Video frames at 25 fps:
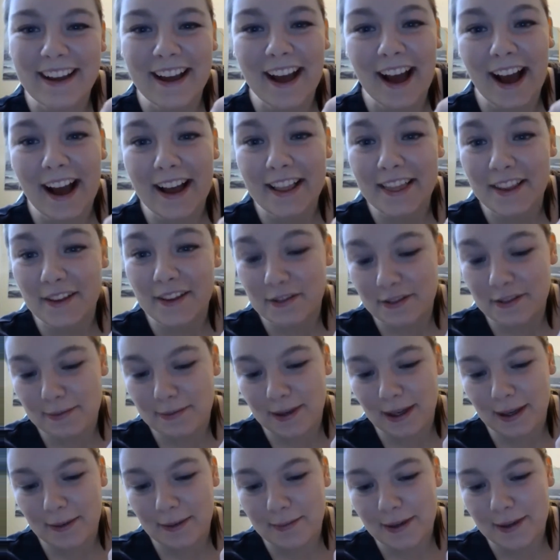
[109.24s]
I love to
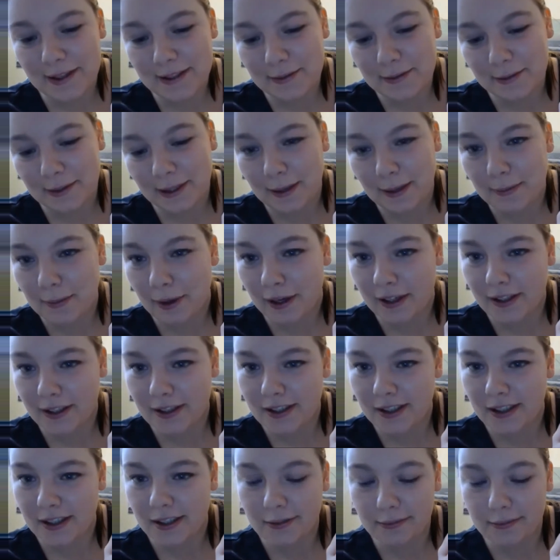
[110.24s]
make a mess when I make
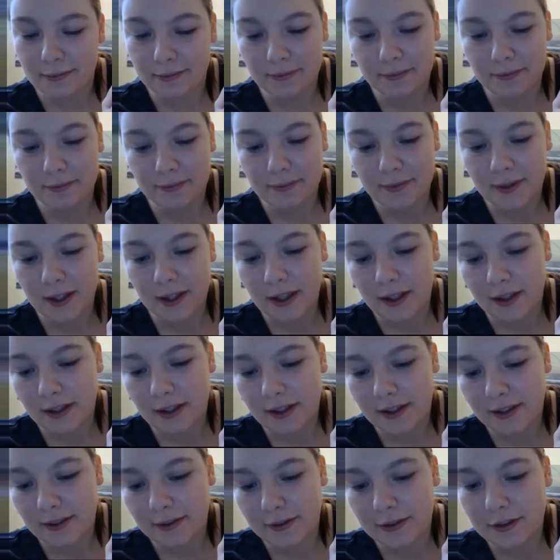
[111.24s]
tea,
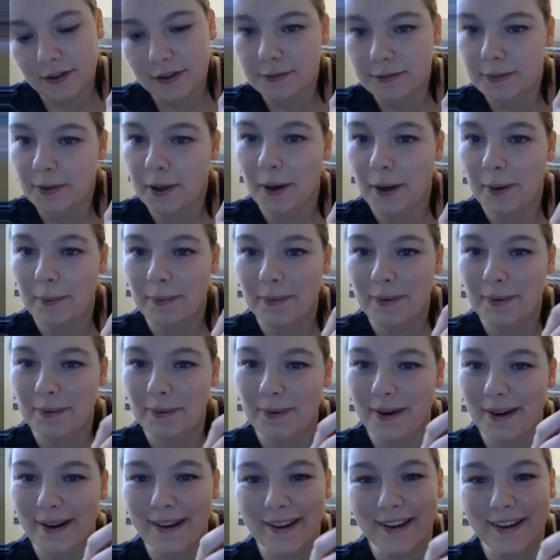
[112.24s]
which is probably
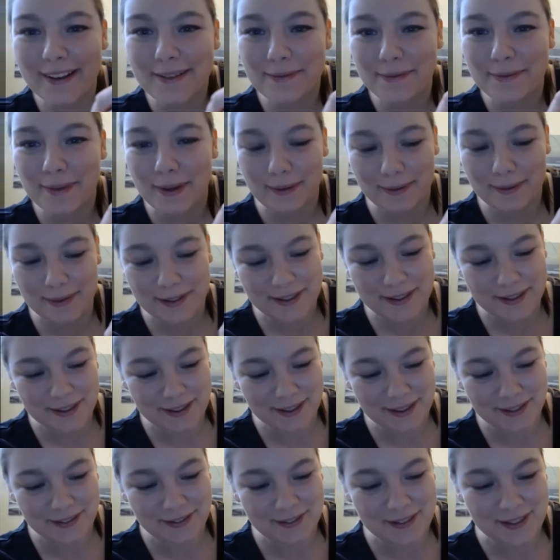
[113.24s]
why I probably
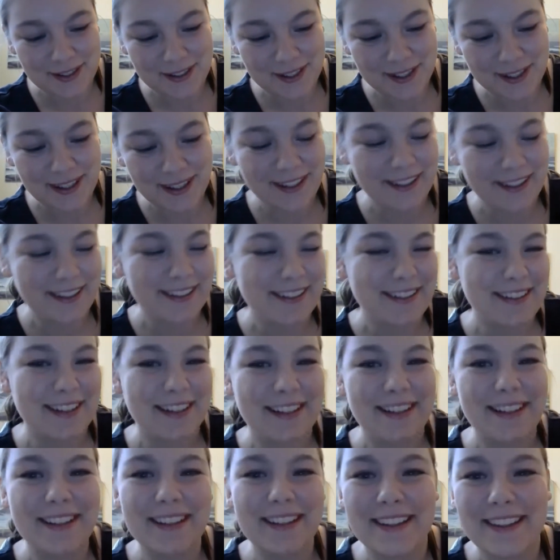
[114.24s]
should have done
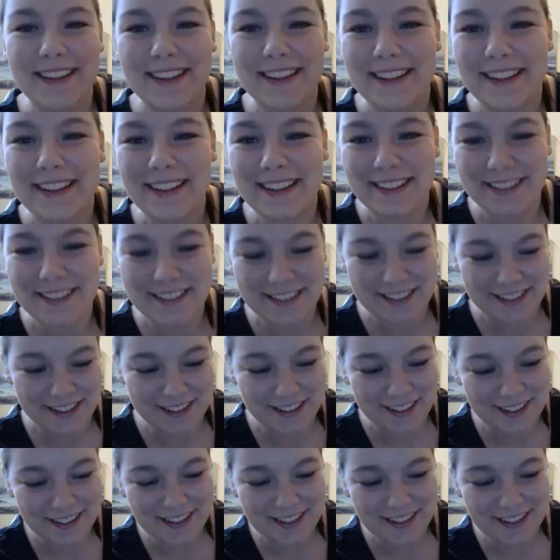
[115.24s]
it in the kitchen.